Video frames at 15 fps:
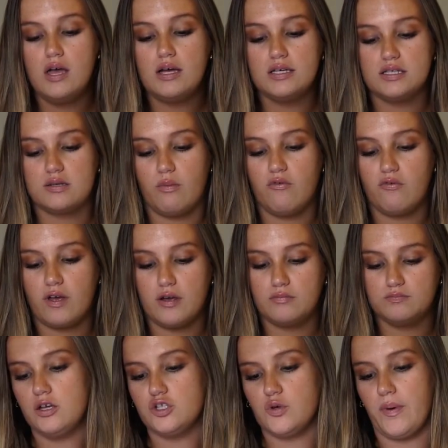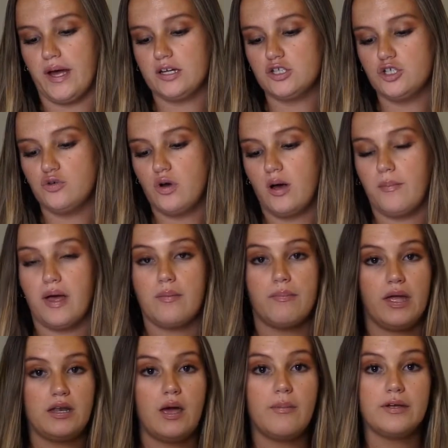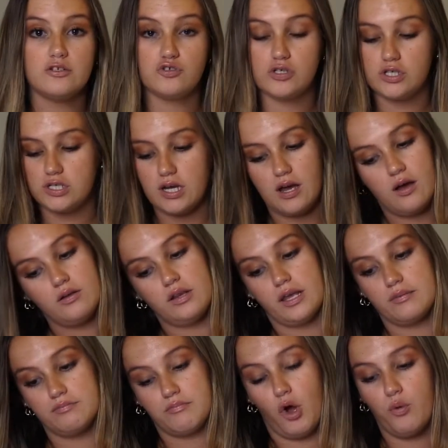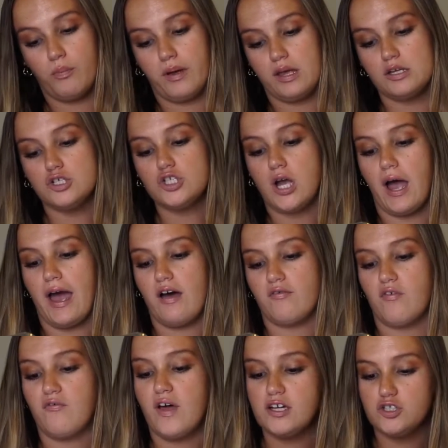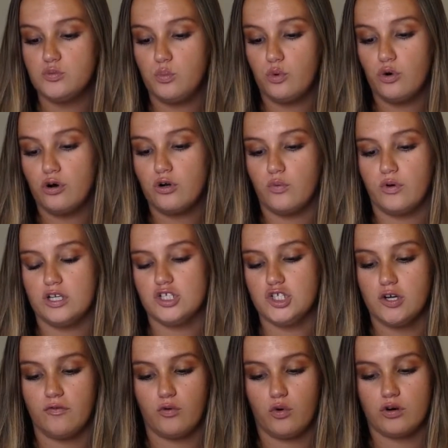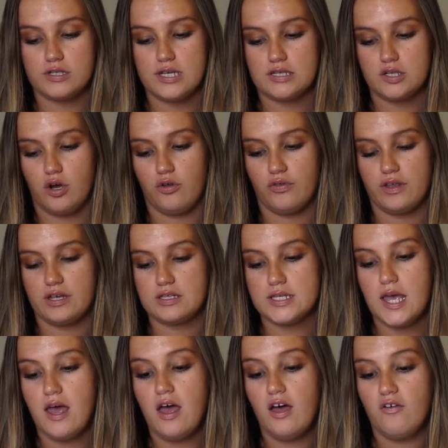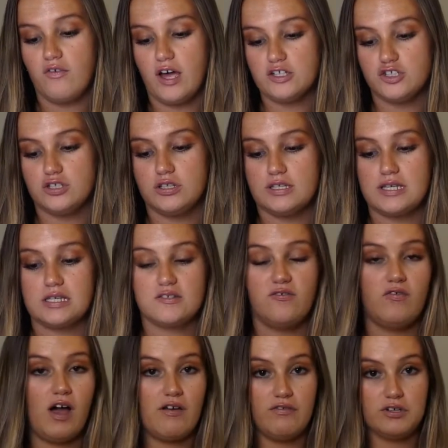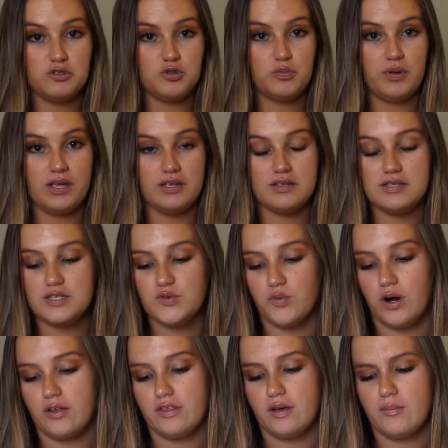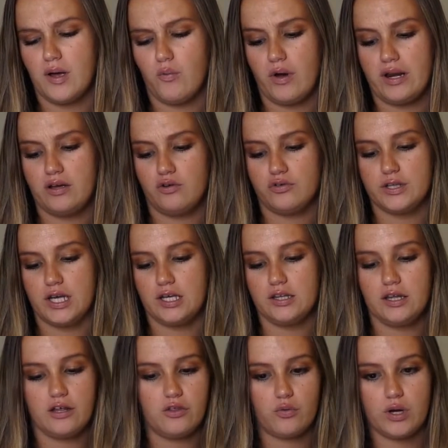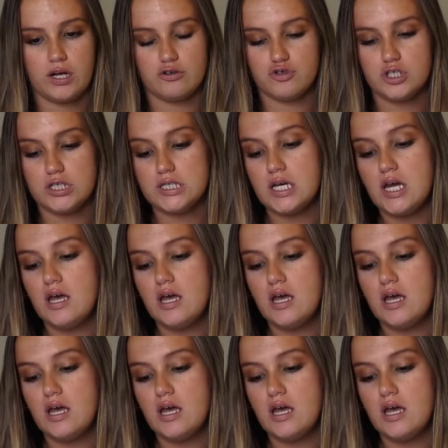some of it. So back to my main Pinterest like homepage, I have a fashion board, which of course has all things fashion. This has 500 pins, where I think my wedding only had like 300,